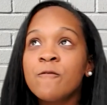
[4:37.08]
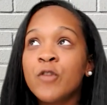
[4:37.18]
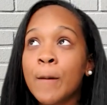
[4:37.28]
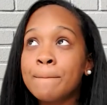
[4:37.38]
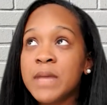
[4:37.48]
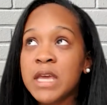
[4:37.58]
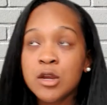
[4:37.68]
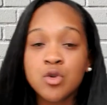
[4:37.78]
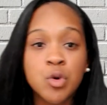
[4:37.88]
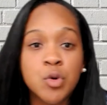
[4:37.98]
for
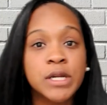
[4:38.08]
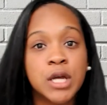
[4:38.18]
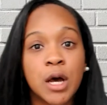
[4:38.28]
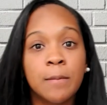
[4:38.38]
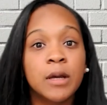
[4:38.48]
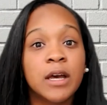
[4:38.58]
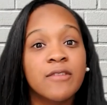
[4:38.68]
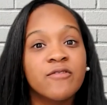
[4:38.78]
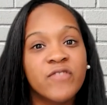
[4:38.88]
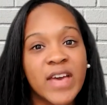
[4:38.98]
me growing up,
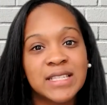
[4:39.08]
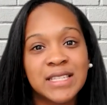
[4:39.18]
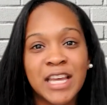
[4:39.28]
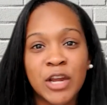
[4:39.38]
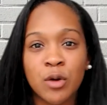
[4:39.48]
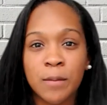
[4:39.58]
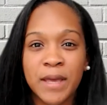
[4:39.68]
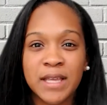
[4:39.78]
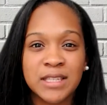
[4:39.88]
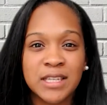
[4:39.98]
confessing and
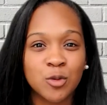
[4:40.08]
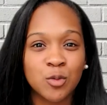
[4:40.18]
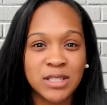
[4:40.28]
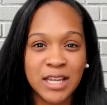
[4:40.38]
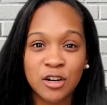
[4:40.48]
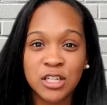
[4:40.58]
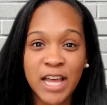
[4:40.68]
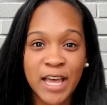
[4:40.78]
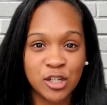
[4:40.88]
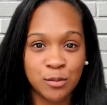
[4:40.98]
repentance was
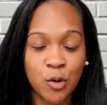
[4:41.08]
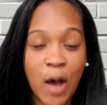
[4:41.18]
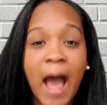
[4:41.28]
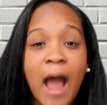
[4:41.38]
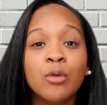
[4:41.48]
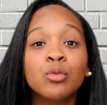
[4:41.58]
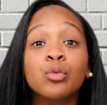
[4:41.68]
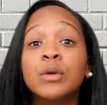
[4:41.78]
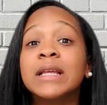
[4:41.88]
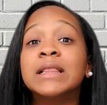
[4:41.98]
interchangeable. I
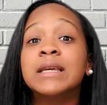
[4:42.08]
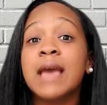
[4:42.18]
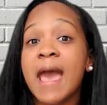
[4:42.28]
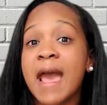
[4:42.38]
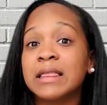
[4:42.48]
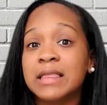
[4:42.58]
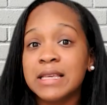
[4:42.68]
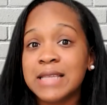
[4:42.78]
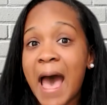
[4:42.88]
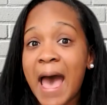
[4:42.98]
really had
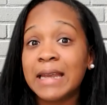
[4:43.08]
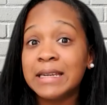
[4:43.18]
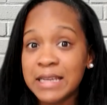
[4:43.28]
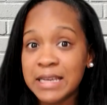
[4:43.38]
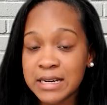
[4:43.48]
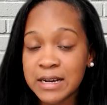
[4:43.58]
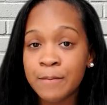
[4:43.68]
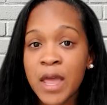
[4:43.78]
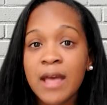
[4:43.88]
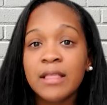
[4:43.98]
this idea
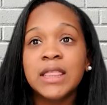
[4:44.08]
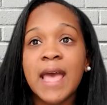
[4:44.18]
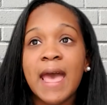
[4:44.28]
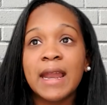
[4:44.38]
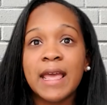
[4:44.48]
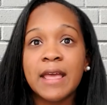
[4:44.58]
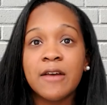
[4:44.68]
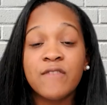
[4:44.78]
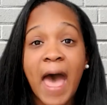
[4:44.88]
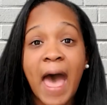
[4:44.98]
that
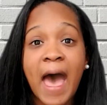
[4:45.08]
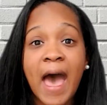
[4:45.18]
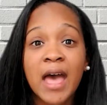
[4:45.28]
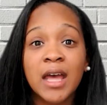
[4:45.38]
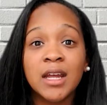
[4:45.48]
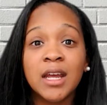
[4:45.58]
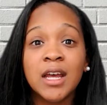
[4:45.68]
if I